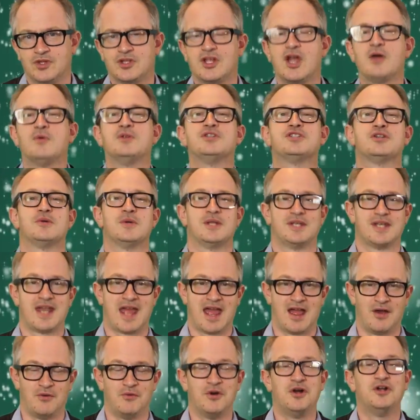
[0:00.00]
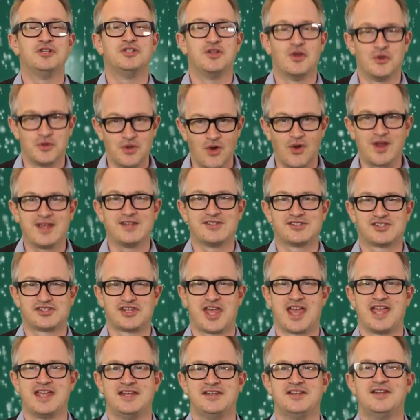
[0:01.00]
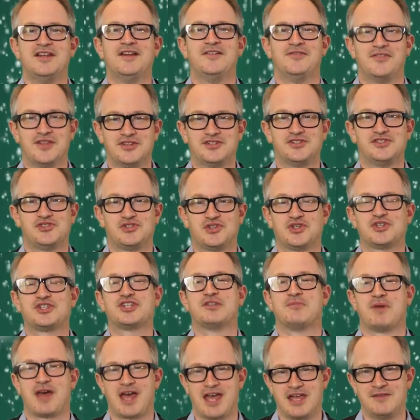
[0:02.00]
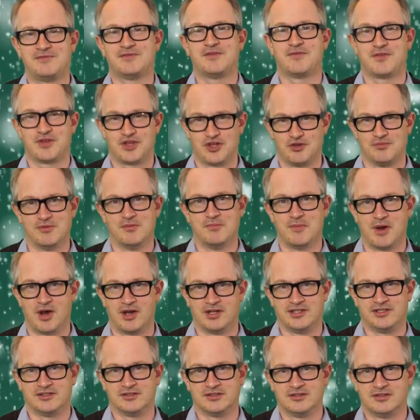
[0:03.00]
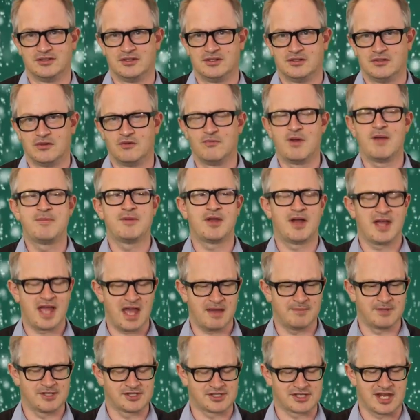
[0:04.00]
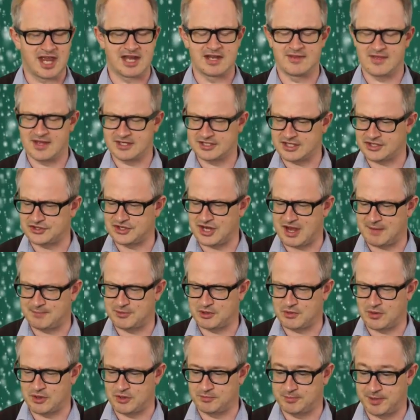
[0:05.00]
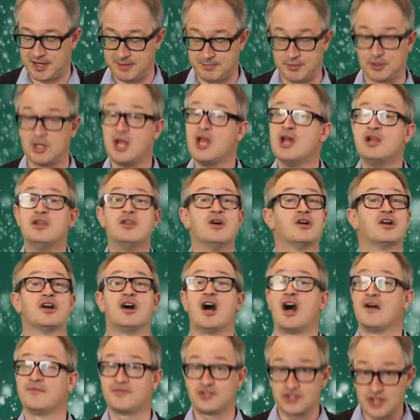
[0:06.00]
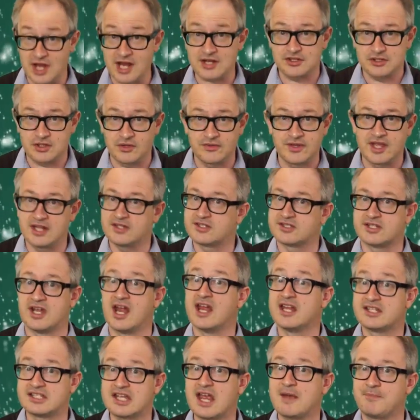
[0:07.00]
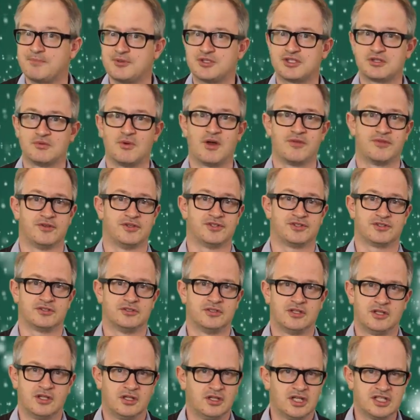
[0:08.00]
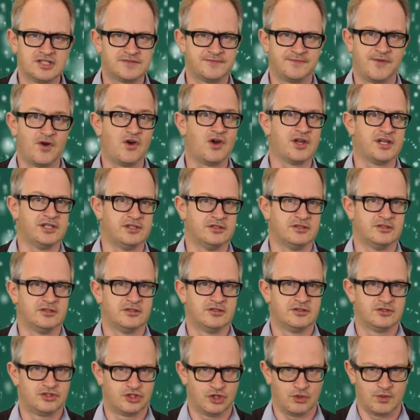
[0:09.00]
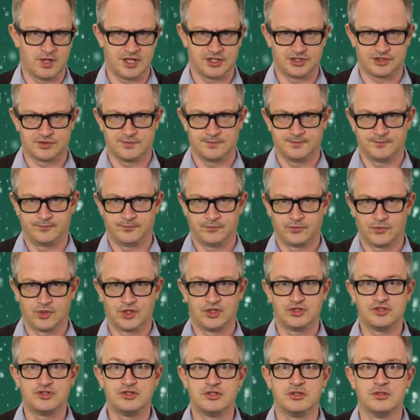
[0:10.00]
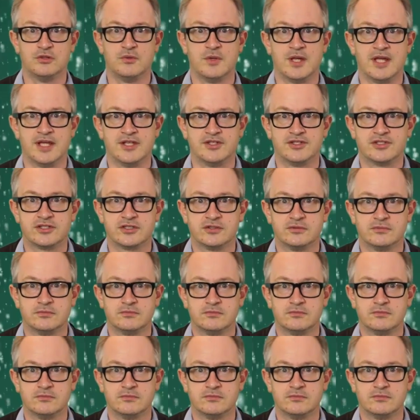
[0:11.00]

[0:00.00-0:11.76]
Go and do it now. You're not insane. This is just the behaviour of the human mind. Or maybe I am insane and that doesn't happen to other people. Look, I've checked on the internet. It's happened to others. It's fine. Do it. Do it.